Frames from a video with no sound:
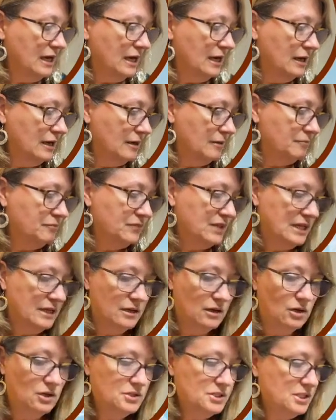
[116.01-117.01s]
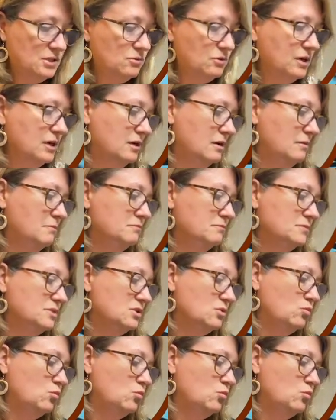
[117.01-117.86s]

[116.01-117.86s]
It also comes